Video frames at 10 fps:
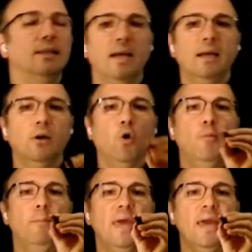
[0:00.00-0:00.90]
then
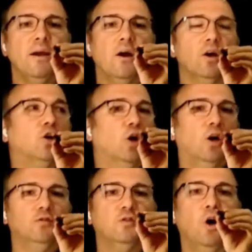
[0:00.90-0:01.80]
omega
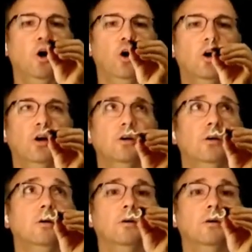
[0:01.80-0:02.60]
cross R,